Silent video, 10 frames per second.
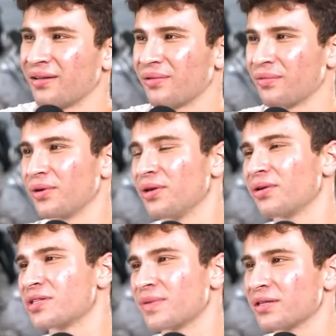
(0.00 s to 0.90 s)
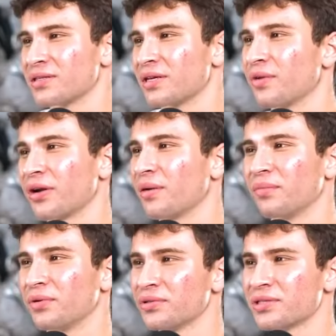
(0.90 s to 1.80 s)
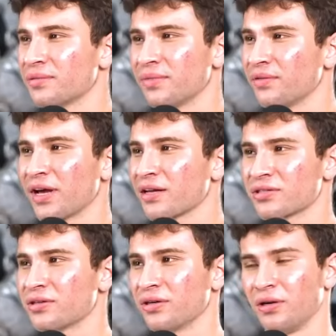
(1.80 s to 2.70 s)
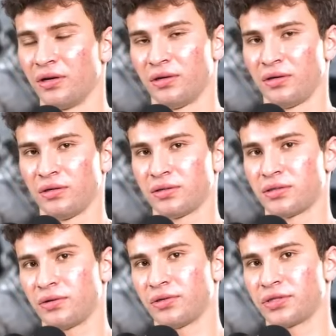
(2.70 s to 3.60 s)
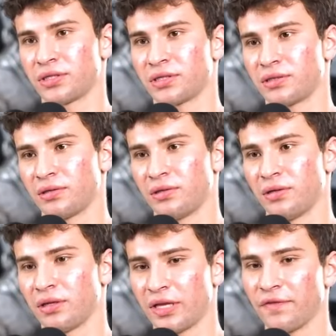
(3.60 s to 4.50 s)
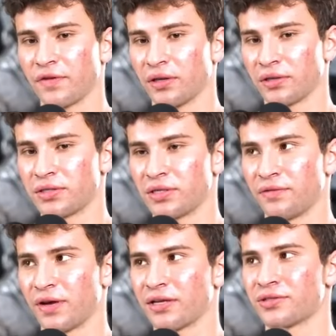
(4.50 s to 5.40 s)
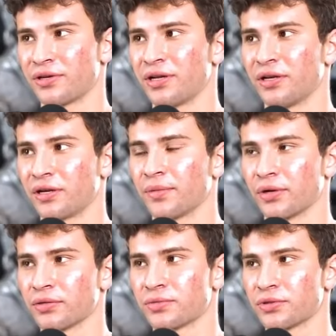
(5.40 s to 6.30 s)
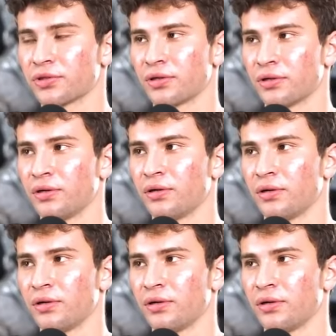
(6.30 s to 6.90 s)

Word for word: It's when not. you could spend the same money on Boost and be faster. Yeah. So it's just definitely see faster NA Camaros for sure.